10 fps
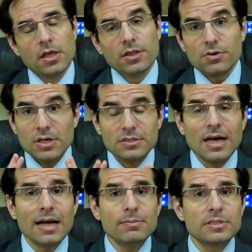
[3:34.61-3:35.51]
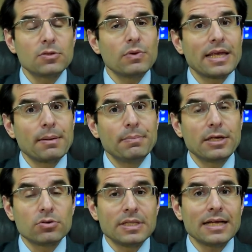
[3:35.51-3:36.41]
There are times that we can be
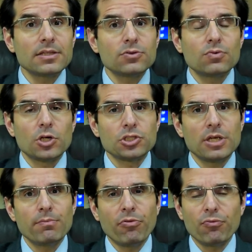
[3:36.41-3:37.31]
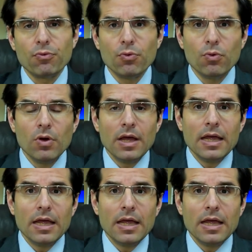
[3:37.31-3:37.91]
connected to Hashem through